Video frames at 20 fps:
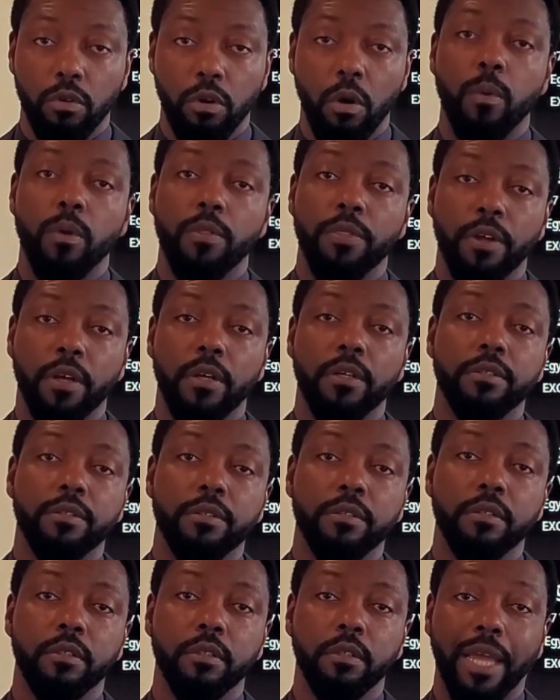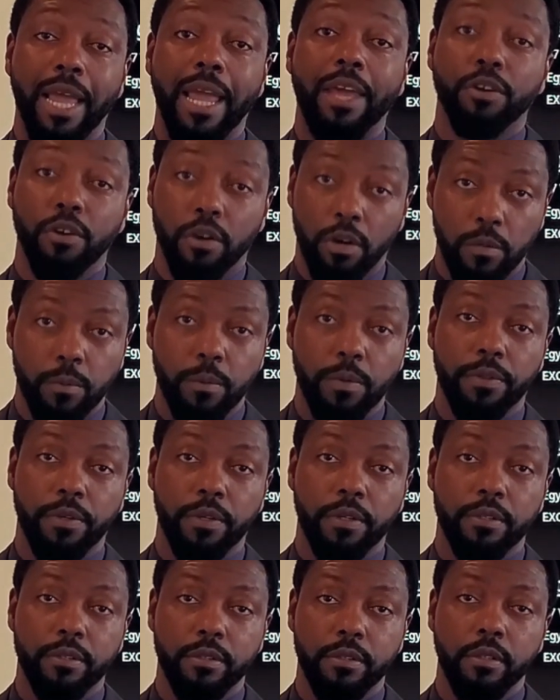Grow with us and earn with
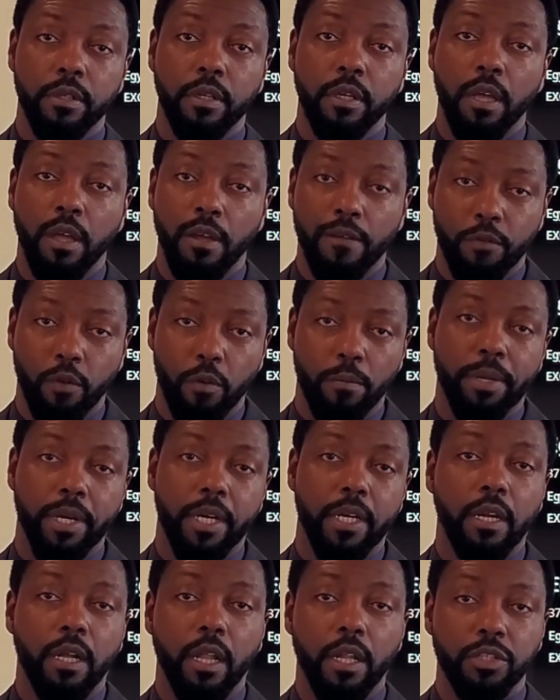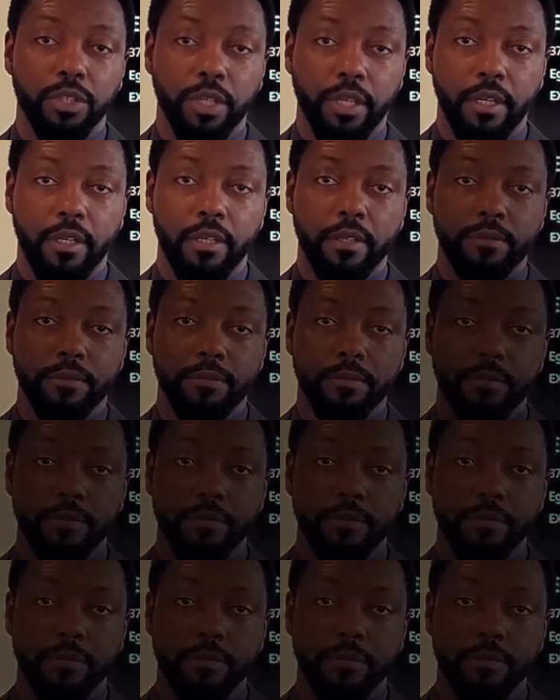us. Forbidden Knowledge Inc.